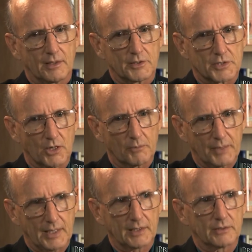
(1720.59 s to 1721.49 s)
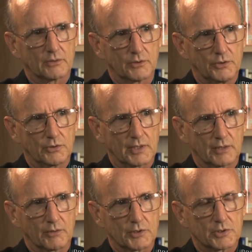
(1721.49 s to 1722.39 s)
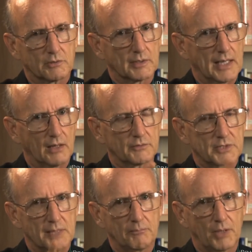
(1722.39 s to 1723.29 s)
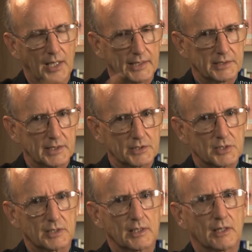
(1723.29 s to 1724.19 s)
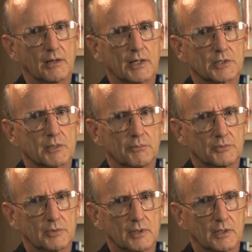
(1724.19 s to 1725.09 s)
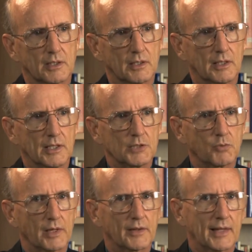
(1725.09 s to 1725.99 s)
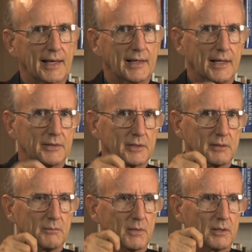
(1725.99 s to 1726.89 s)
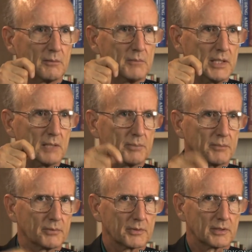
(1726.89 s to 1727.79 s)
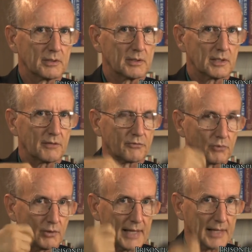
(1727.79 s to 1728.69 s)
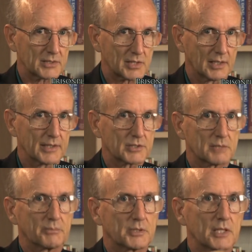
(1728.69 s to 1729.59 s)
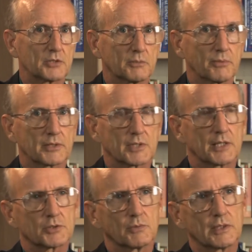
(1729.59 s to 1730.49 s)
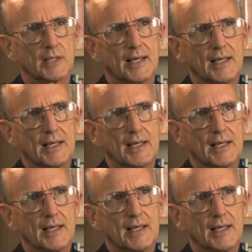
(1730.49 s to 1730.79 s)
Sarah Palin or Newt Gingrich. Now, Tim Pawlenty is in there as he's one of that media people that thrown out as the list of potential presidential one.